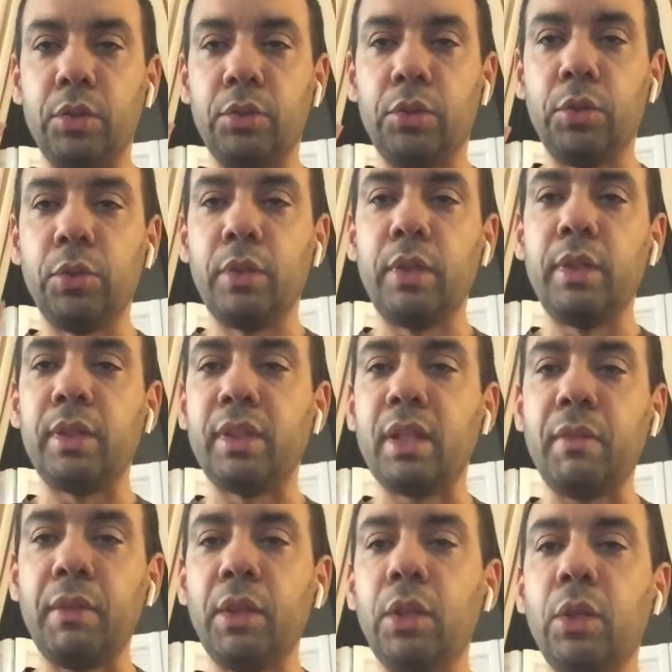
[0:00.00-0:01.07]
choosing
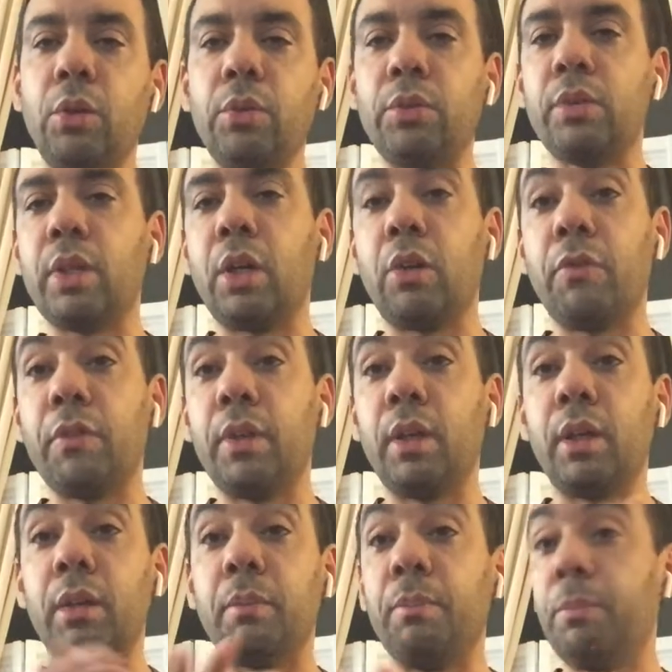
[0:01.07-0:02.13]
7 notes out of
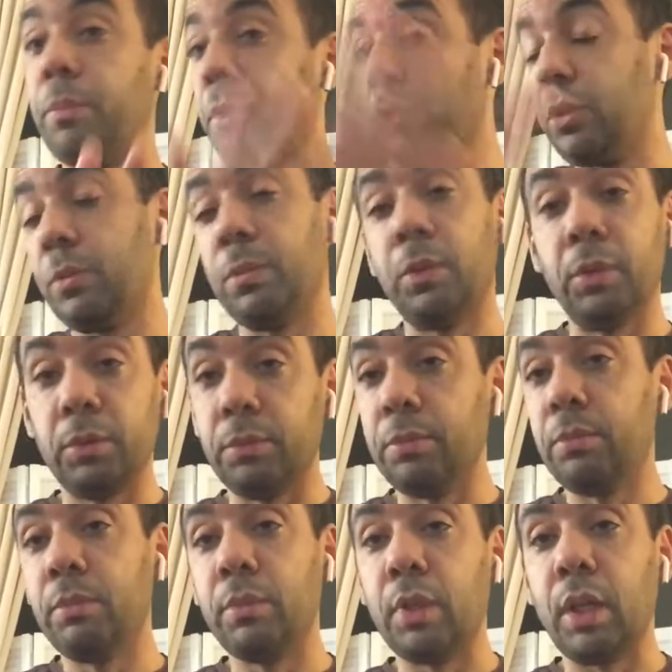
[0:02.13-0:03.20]
the possible
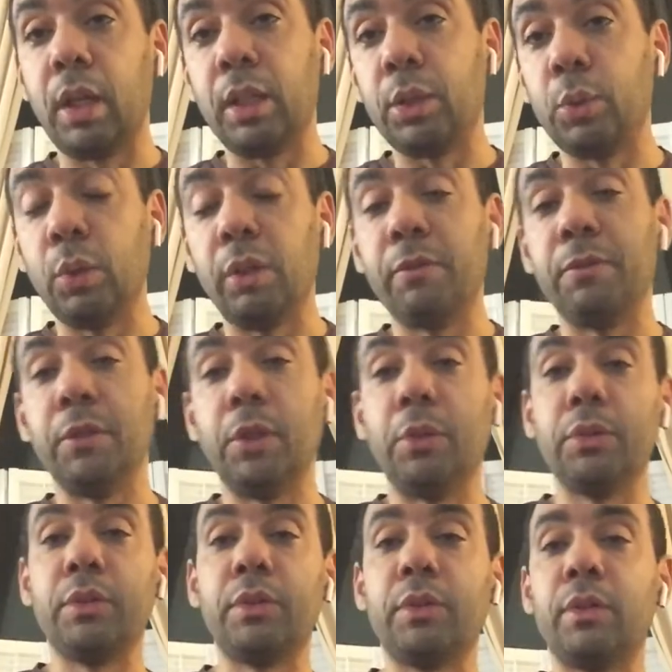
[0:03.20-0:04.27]
12
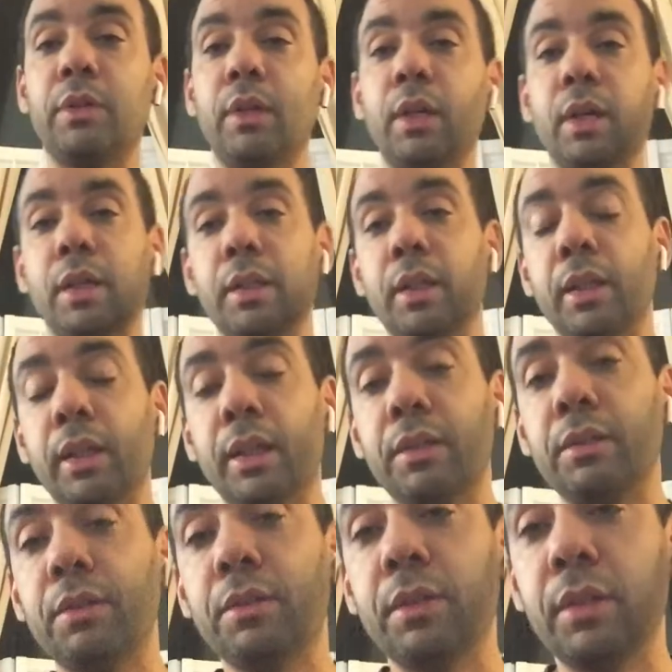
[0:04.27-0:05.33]
notes that
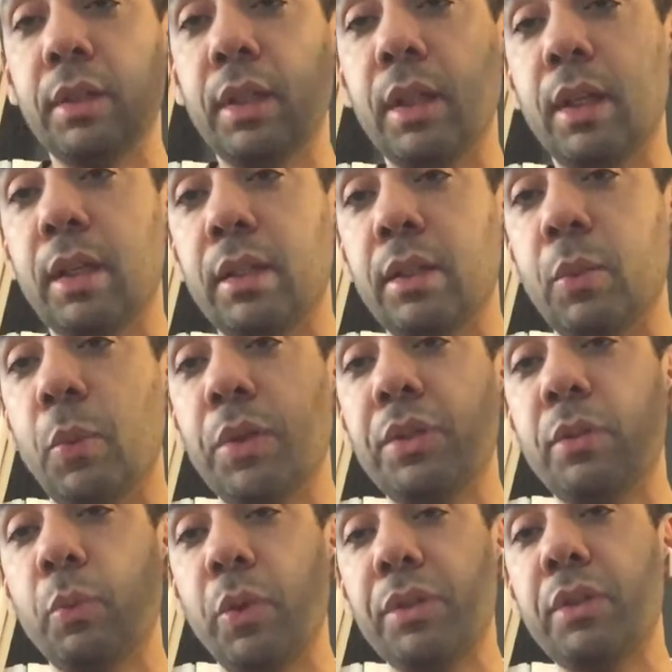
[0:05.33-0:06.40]
exist in the
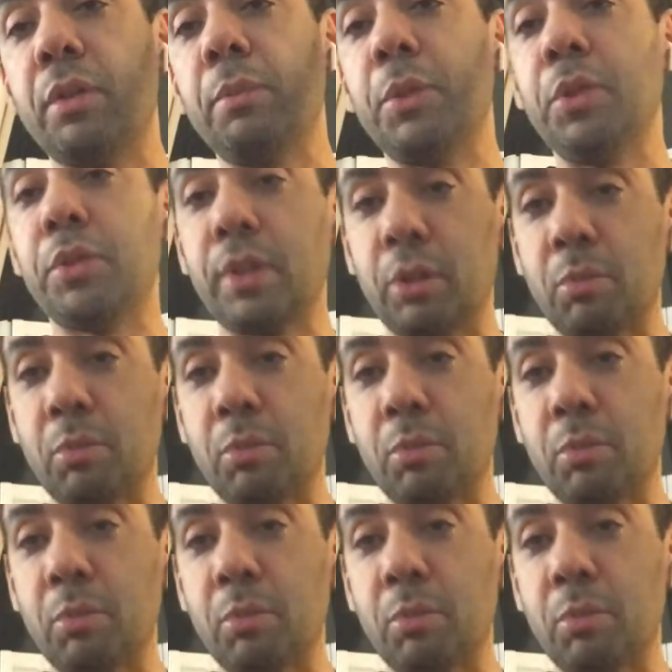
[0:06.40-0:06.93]
Western music.